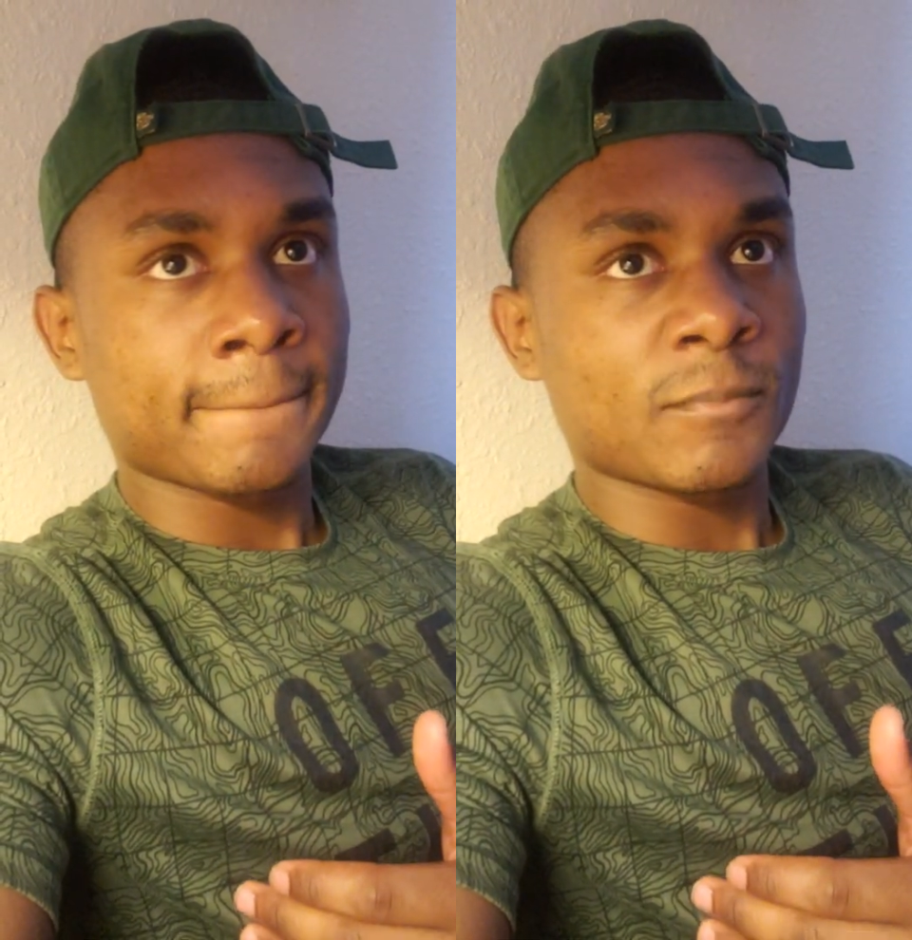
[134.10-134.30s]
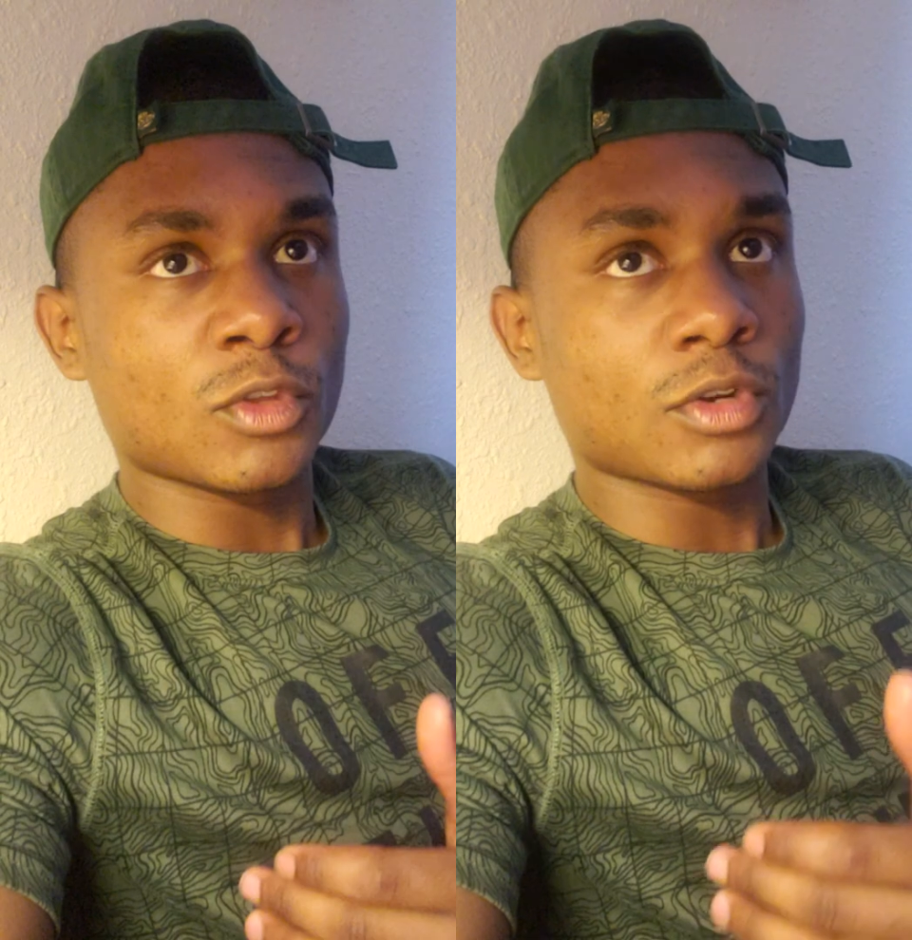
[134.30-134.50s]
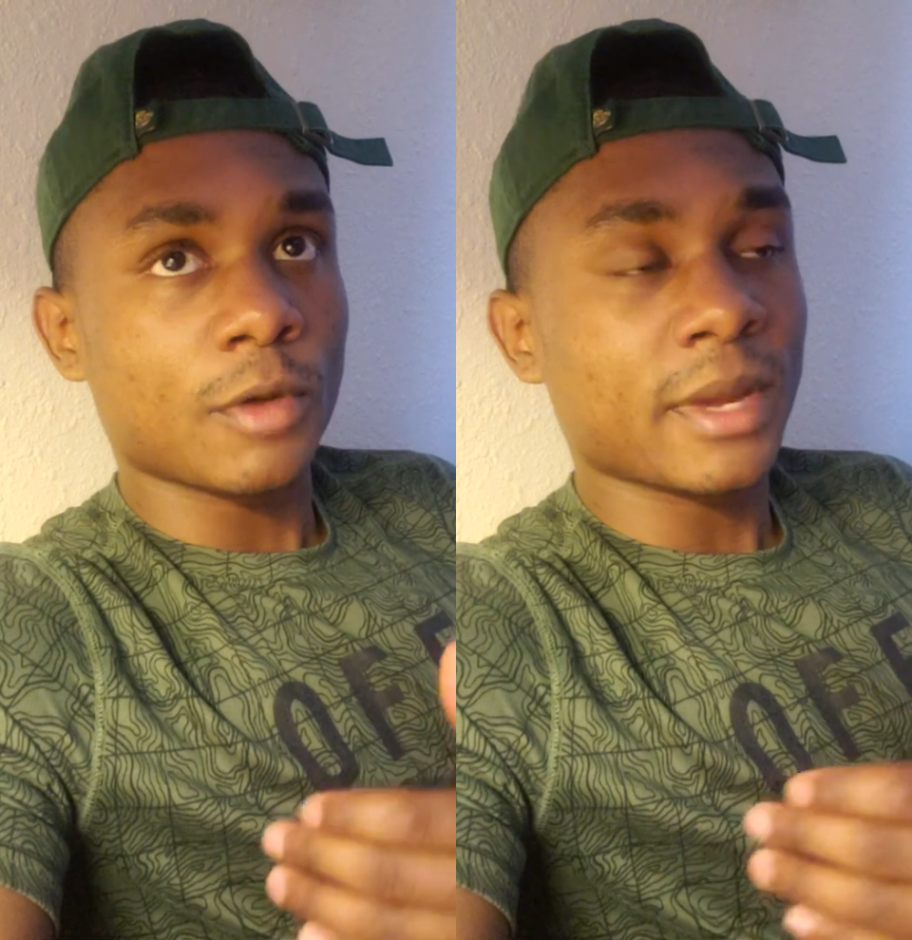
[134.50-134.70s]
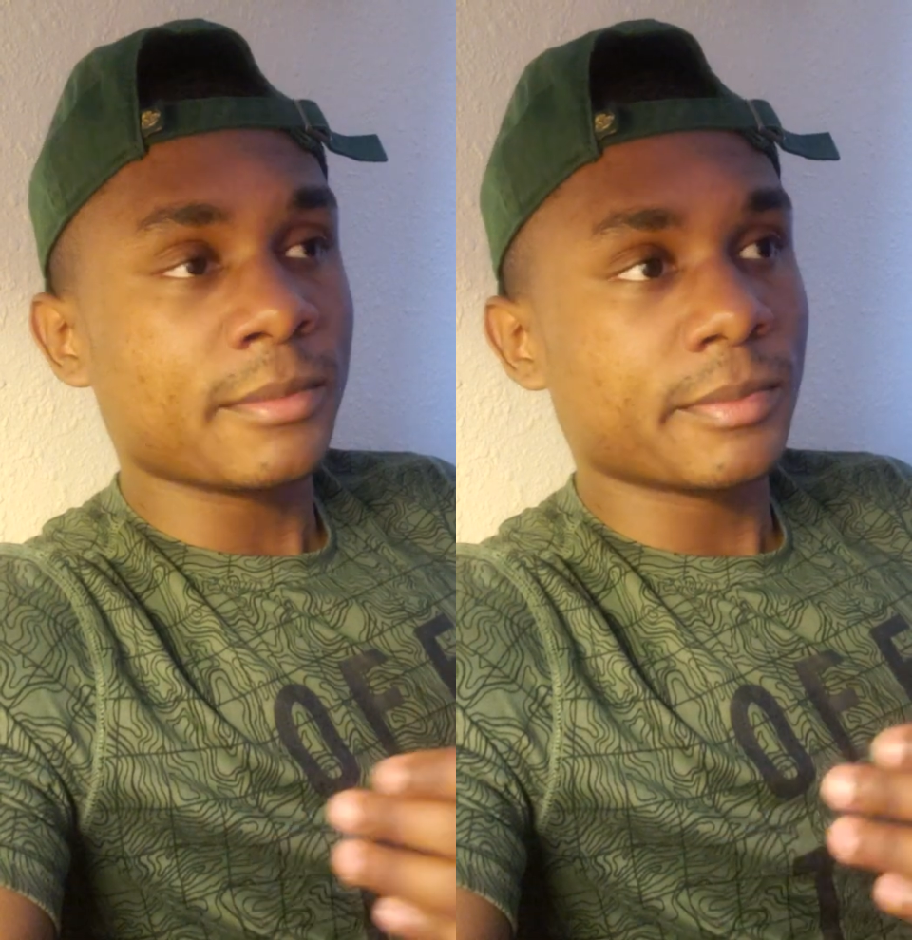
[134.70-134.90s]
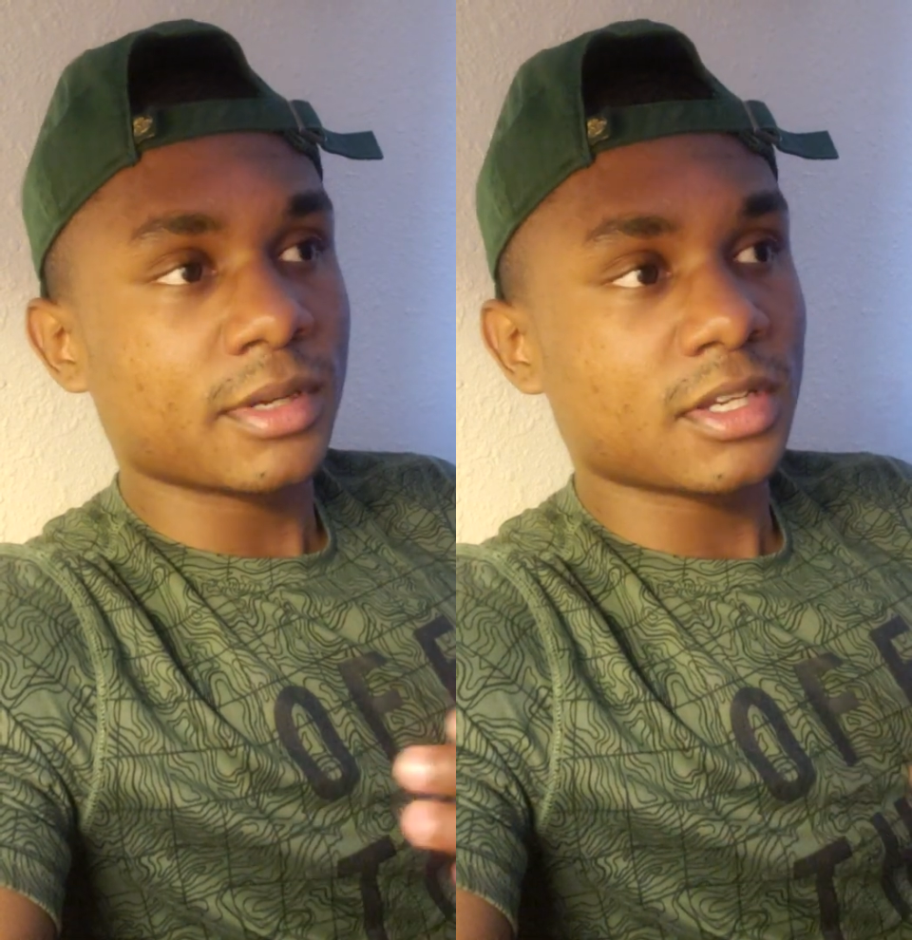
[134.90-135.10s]
you know,
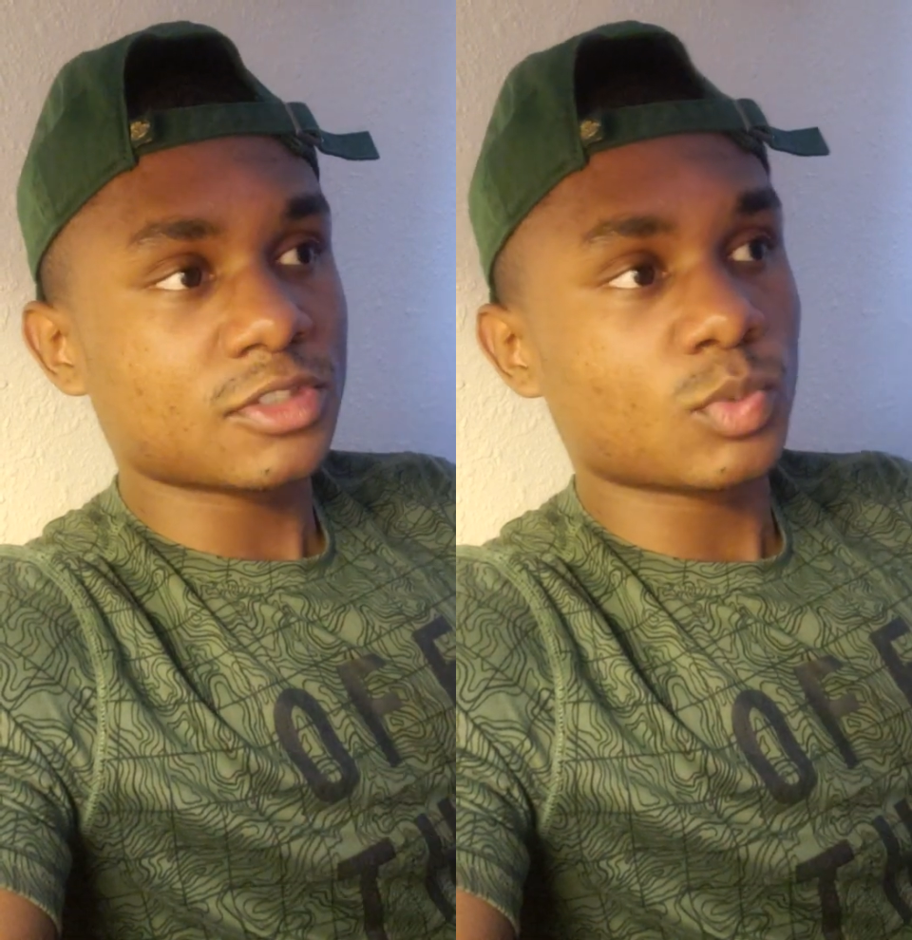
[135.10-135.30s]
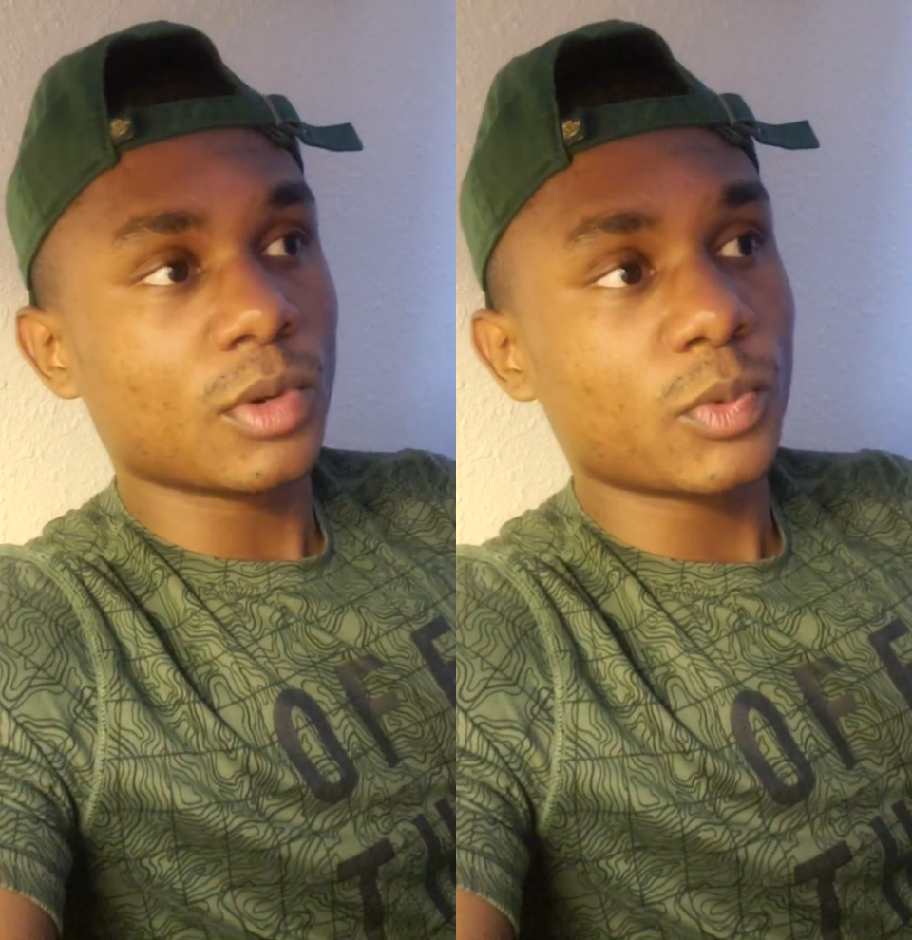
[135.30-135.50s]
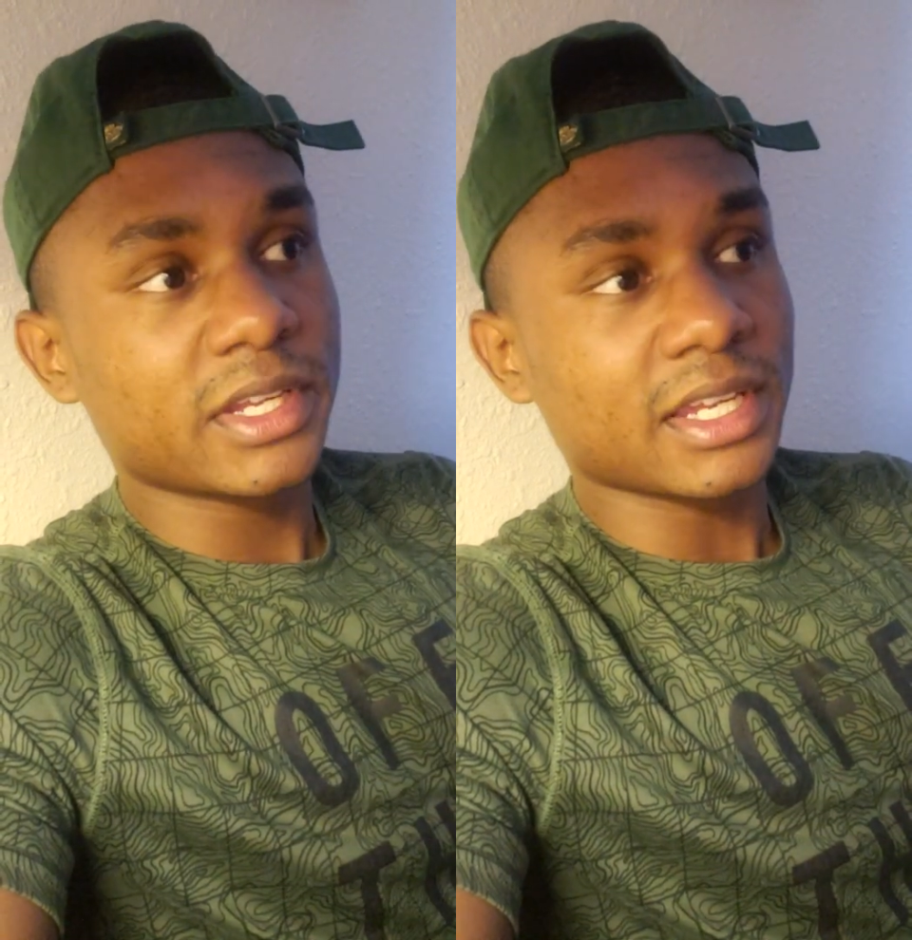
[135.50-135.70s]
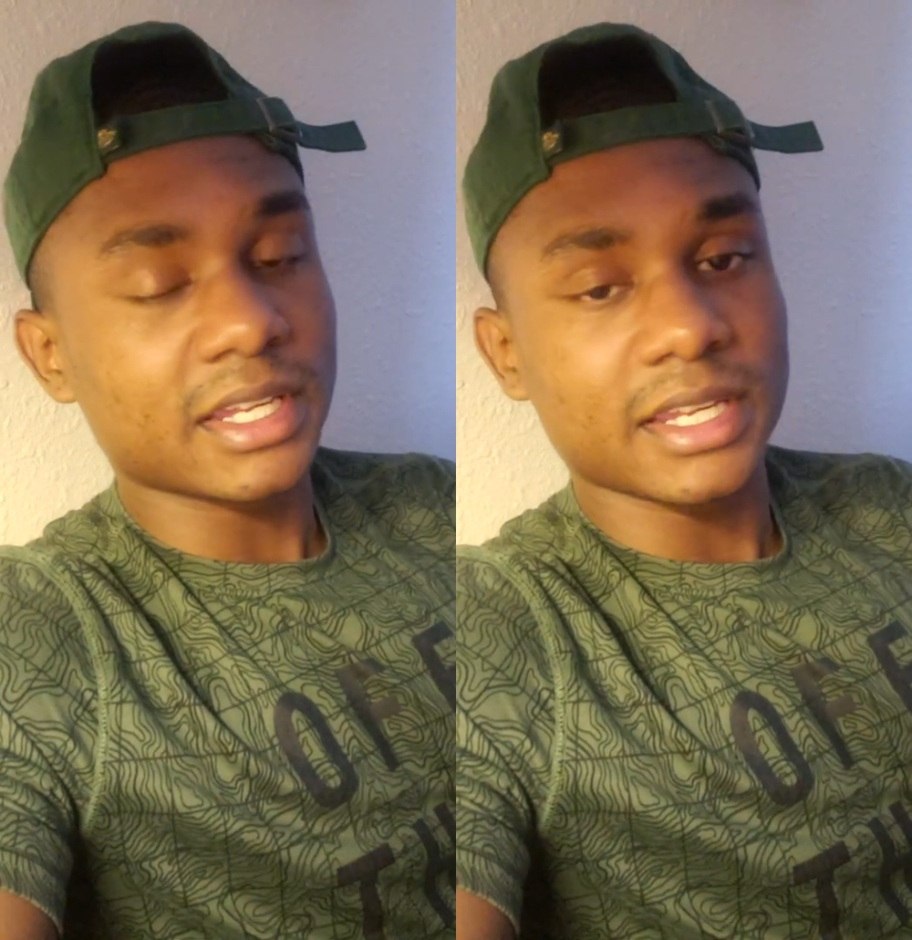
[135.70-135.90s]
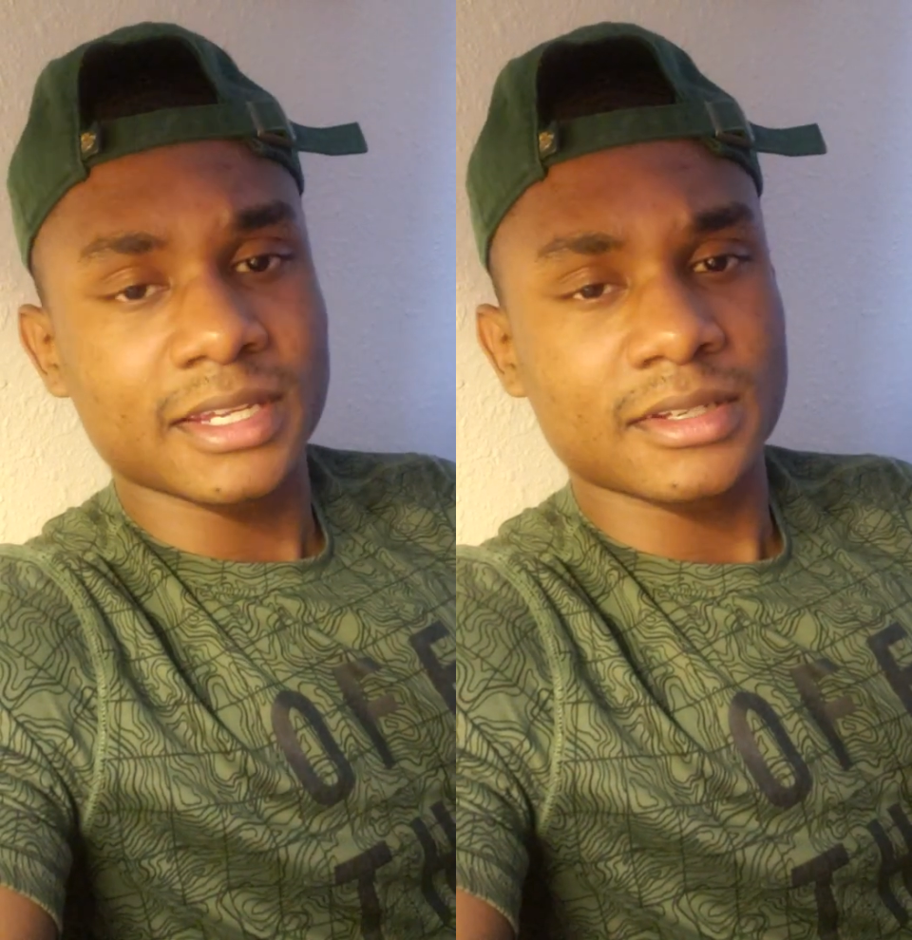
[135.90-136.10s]
maybe because what we
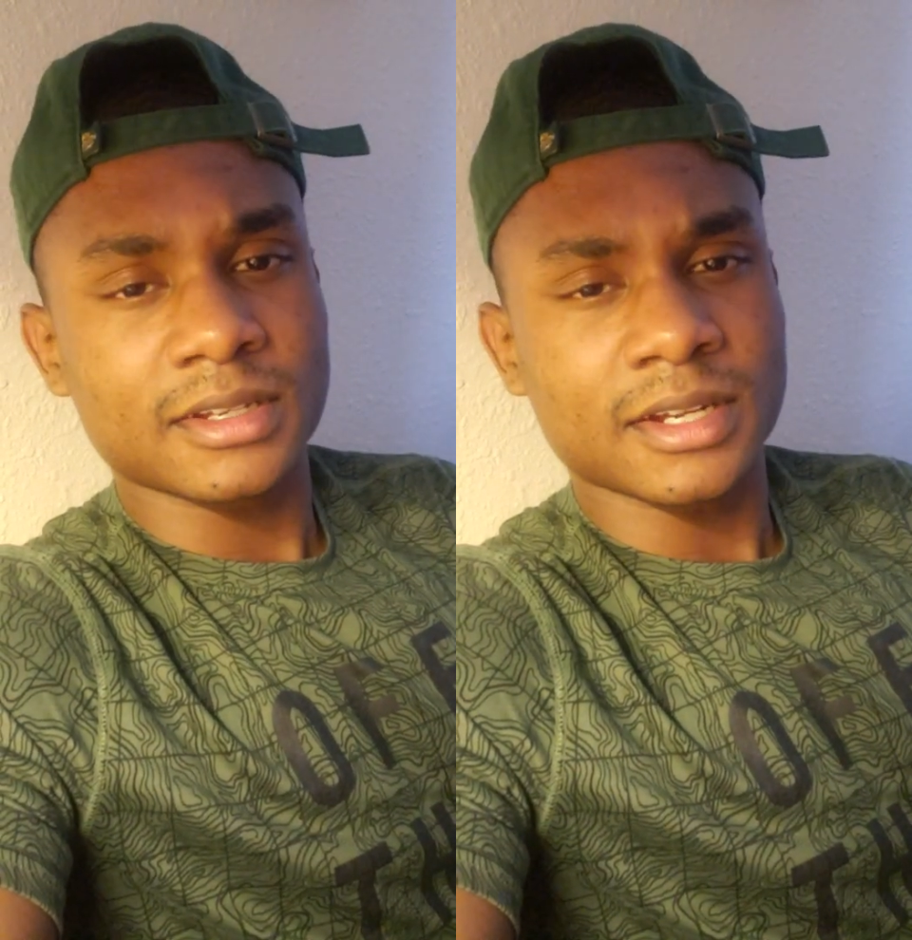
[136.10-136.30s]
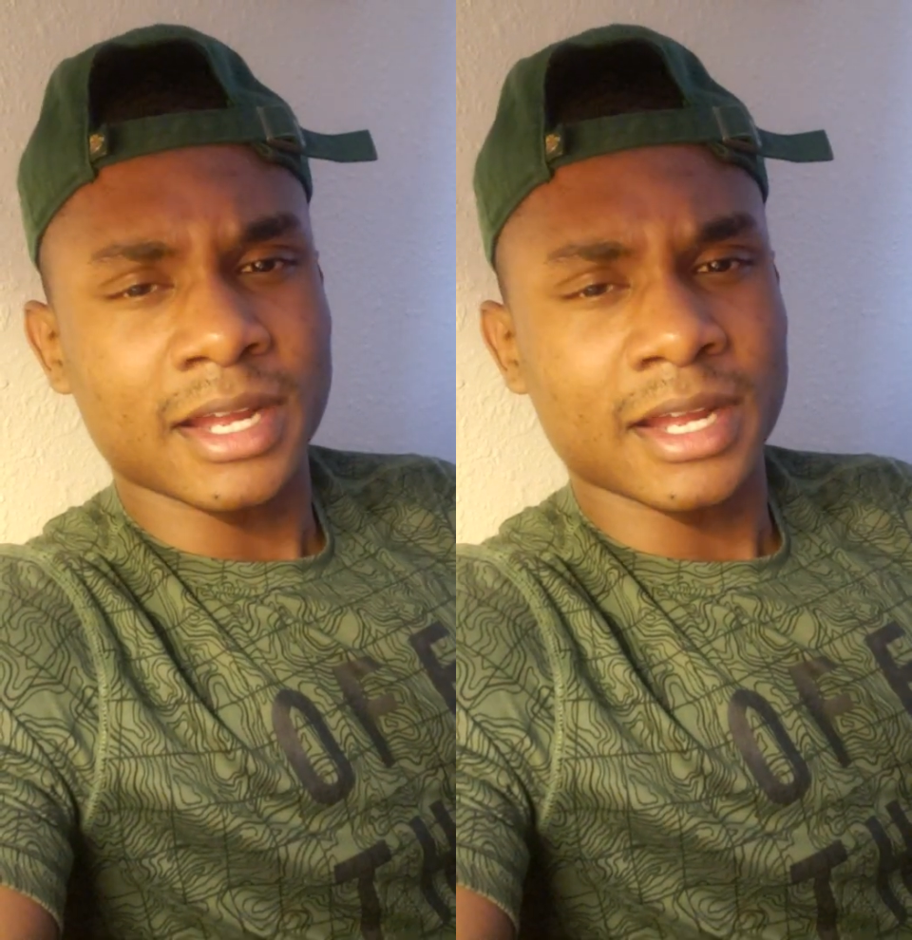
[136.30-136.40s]
can get